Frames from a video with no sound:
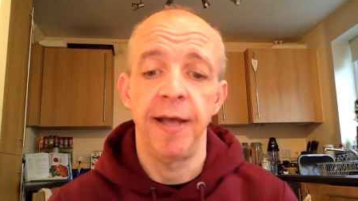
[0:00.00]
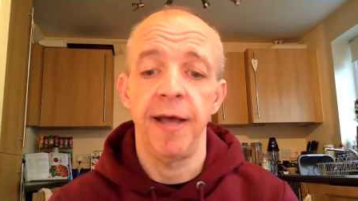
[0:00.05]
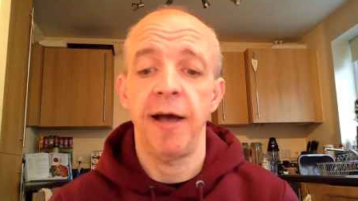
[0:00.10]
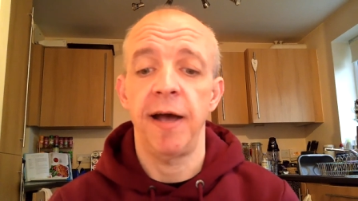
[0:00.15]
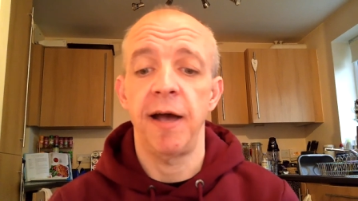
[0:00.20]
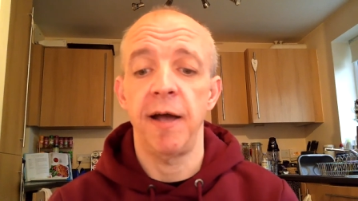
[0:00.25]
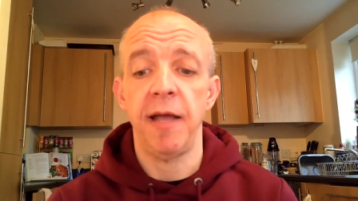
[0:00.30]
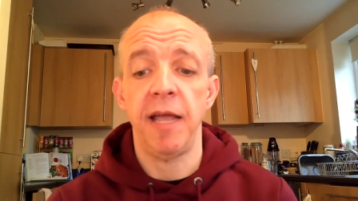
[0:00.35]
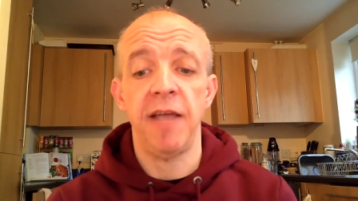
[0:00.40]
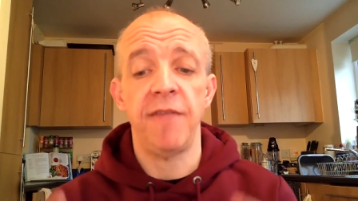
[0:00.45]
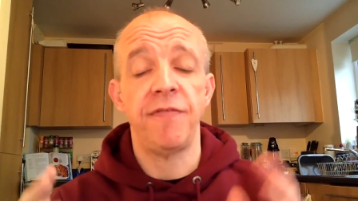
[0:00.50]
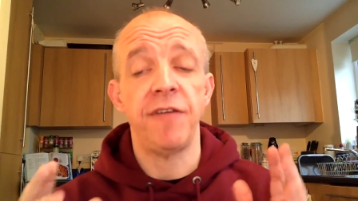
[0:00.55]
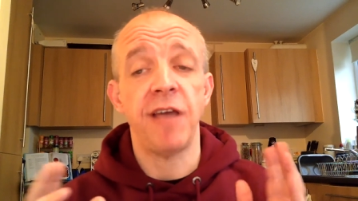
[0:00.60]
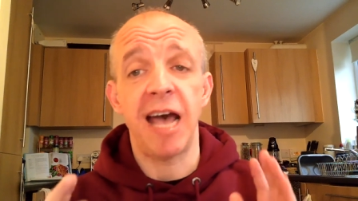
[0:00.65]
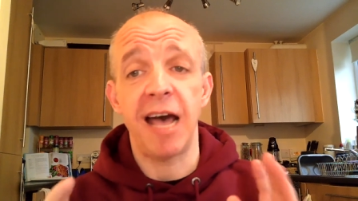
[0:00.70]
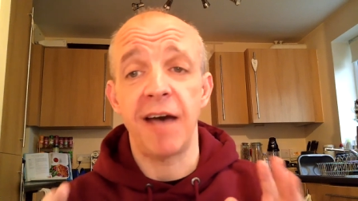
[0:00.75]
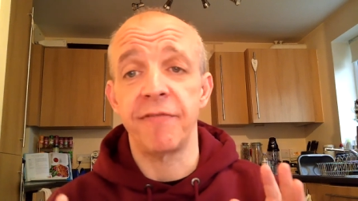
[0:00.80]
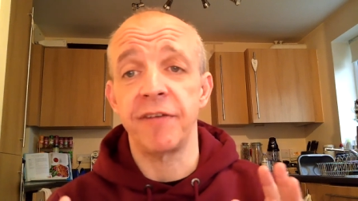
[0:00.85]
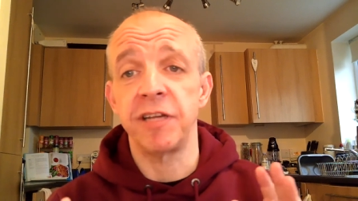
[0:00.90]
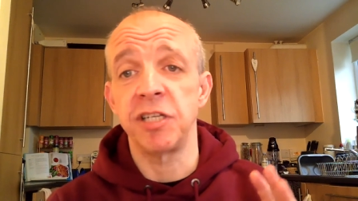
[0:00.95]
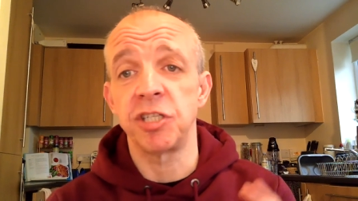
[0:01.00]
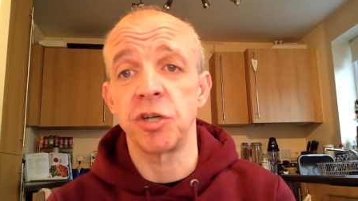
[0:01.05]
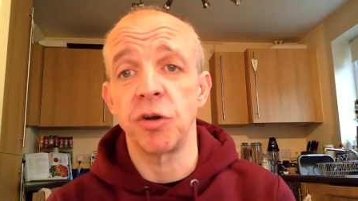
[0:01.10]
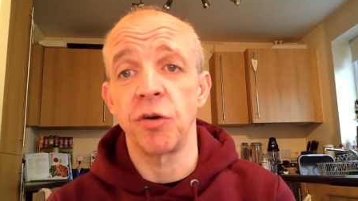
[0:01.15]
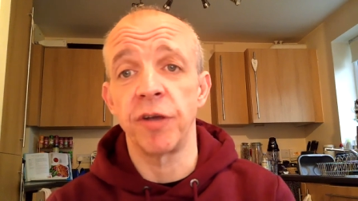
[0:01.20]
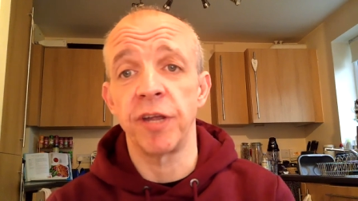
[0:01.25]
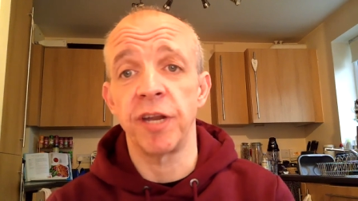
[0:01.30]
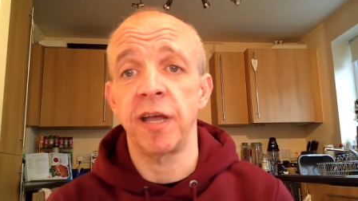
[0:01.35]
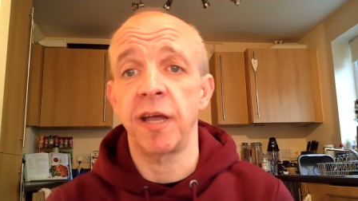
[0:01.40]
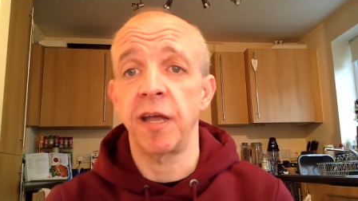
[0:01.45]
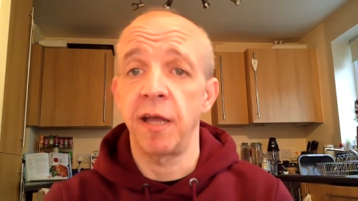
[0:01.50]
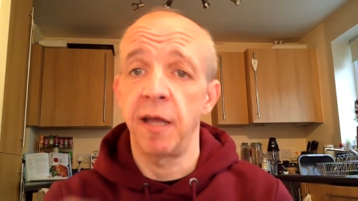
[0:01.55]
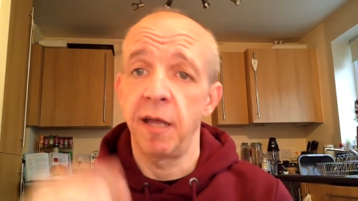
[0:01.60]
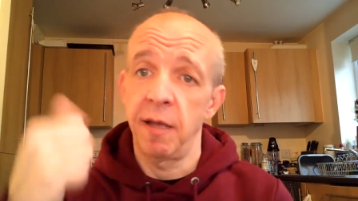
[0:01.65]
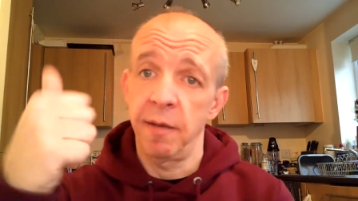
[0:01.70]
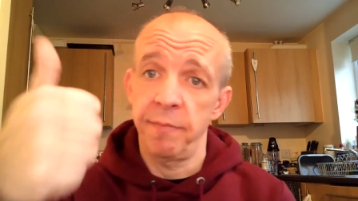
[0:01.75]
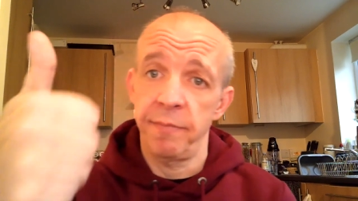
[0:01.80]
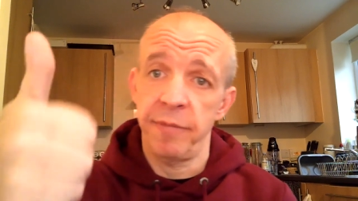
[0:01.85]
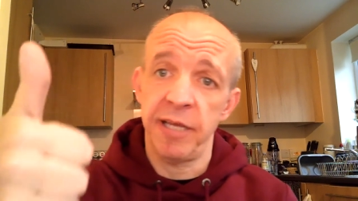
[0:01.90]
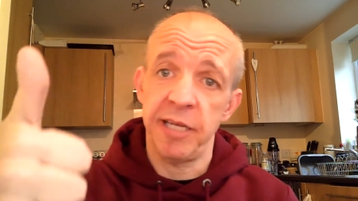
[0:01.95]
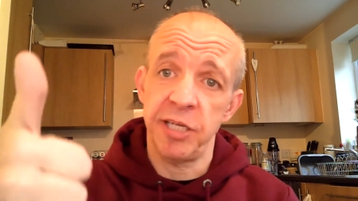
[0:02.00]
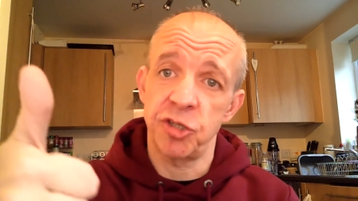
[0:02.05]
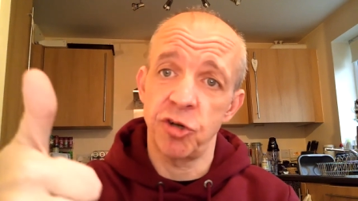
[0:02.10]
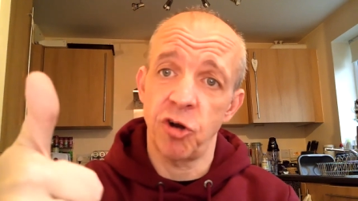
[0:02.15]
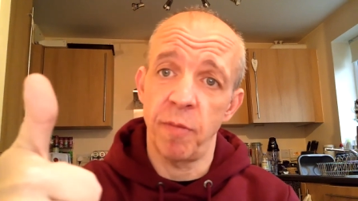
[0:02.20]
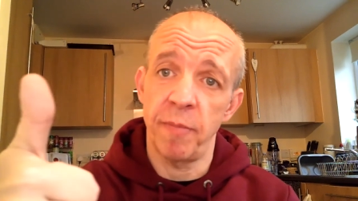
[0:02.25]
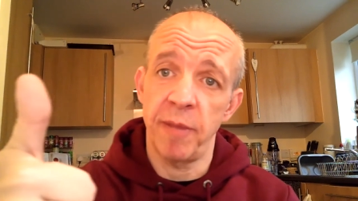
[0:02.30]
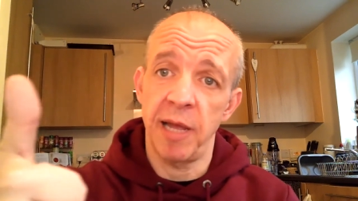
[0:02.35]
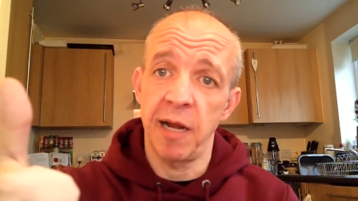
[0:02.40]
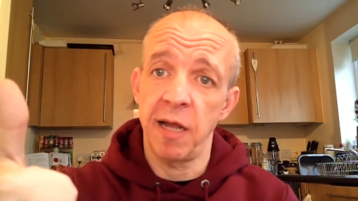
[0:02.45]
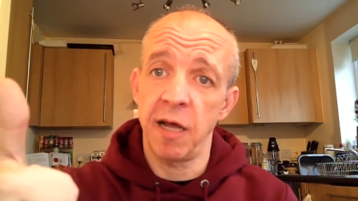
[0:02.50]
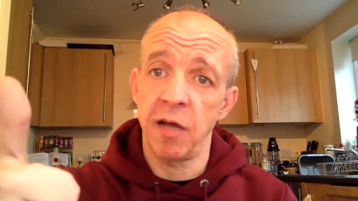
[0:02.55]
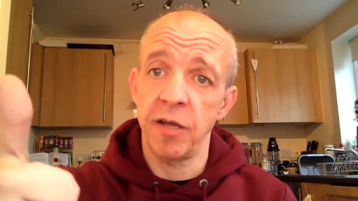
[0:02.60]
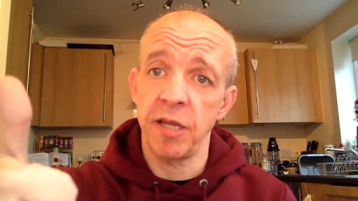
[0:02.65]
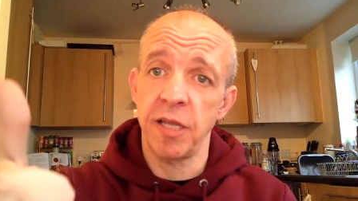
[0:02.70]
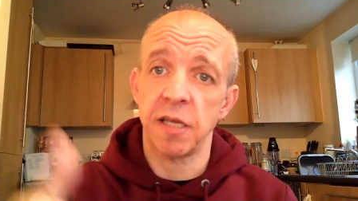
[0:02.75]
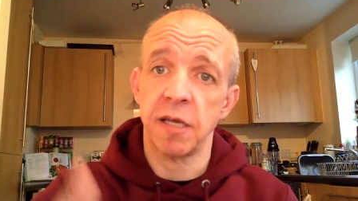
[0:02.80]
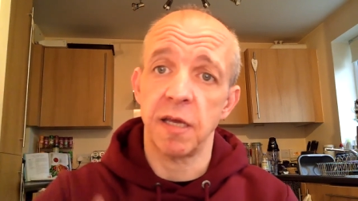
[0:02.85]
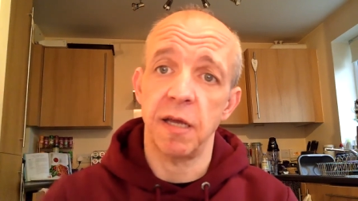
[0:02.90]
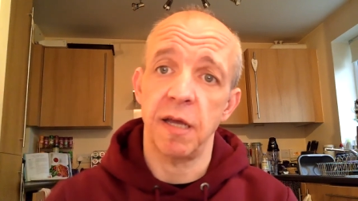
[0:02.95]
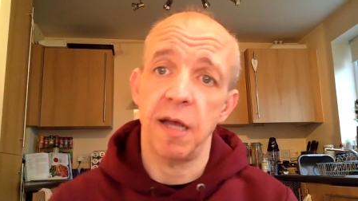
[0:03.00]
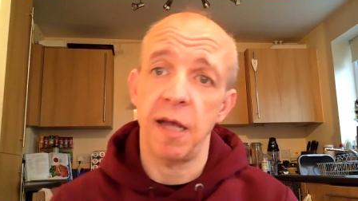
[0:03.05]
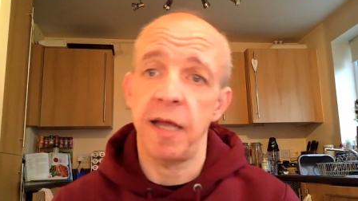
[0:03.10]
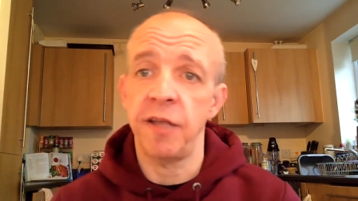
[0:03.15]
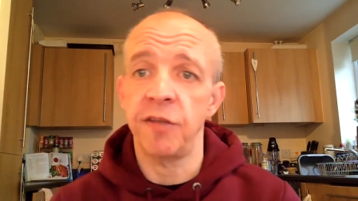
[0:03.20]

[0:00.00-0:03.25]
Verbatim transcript: Uh, if you have enjoyed it, please drop me a like.